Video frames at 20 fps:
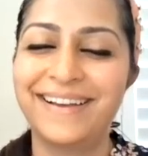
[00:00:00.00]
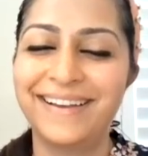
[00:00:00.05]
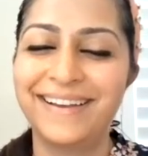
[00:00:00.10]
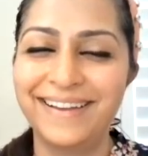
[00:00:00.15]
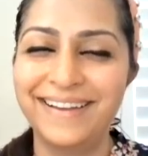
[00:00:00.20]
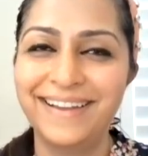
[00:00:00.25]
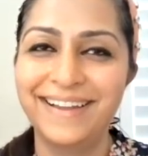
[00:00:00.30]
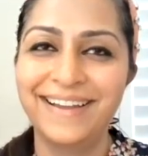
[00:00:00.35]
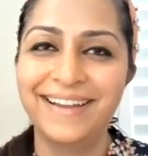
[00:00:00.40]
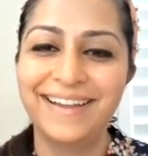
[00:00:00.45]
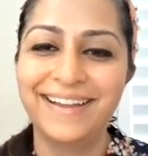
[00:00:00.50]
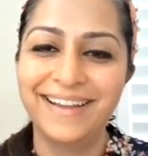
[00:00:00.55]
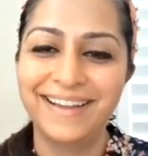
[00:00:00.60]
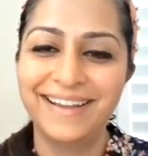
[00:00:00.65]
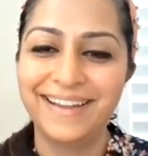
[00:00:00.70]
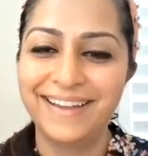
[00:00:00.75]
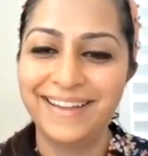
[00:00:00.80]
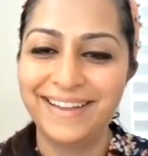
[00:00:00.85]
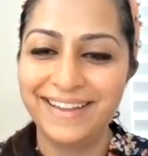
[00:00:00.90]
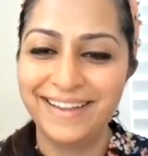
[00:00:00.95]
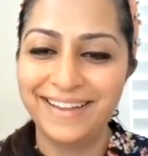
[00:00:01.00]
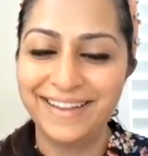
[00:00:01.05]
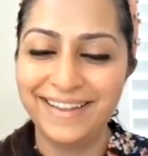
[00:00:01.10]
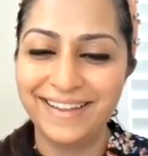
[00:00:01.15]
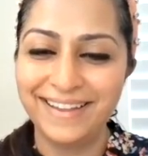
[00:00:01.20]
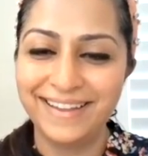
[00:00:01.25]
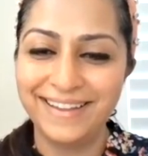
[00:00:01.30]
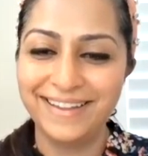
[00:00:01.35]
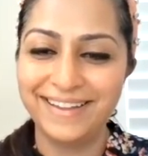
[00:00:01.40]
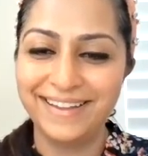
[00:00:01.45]

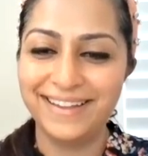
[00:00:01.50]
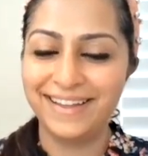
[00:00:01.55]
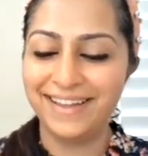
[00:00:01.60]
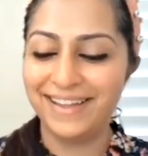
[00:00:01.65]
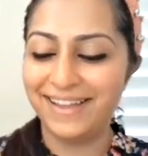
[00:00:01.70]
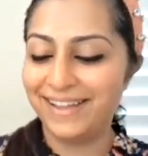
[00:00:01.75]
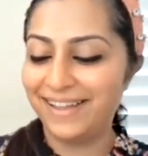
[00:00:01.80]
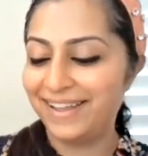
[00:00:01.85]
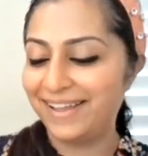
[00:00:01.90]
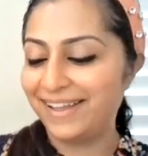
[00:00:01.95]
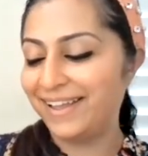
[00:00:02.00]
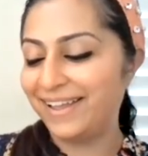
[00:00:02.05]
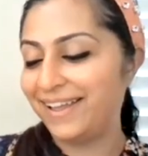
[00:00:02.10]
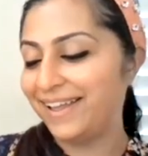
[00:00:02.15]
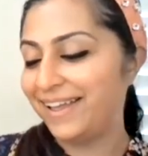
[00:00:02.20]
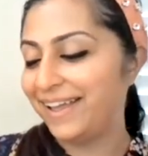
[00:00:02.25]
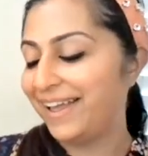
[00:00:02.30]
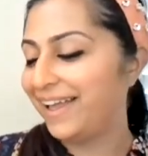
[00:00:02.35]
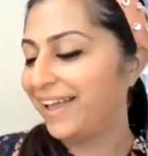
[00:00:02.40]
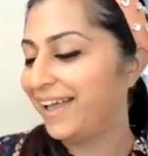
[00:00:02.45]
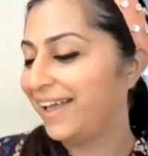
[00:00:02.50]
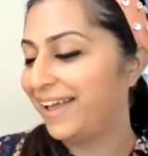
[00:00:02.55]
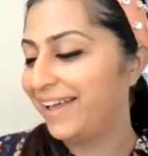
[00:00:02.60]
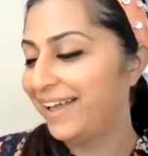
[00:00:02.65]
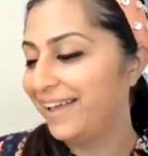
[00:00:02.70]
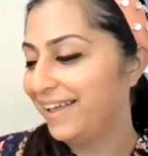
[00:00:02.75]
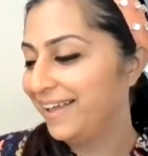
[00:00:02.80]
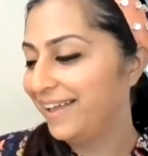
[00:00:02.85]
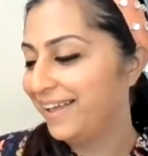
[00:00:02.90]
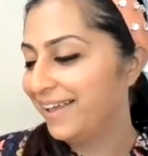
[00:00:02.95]

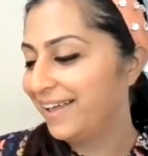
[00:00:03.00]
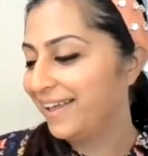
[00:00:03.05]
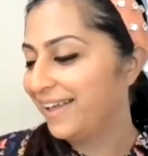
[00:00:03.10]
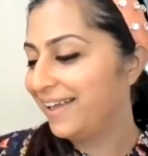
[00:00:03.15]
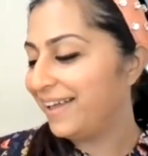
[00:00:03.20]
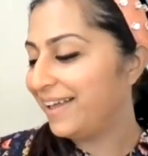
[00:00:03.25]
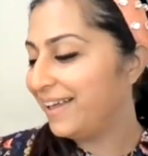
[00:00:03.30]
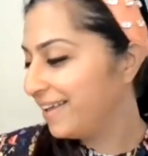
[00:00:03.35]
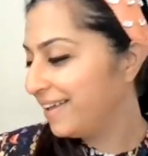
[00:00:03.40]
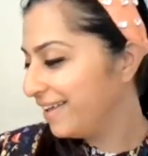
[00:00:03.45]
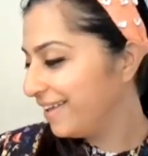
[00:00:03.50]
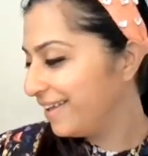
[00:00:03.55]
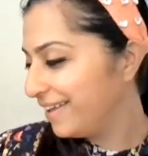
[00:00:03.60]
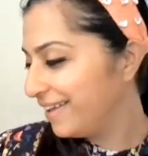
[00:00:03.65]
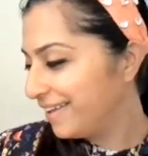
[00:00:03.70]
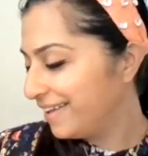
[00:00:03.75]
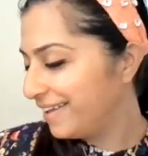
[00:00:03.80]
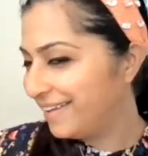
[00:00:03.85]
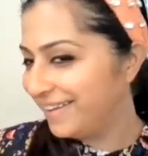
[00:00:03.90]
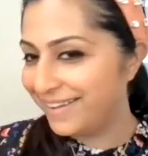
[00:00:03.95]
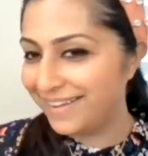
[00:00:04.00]
[no speech]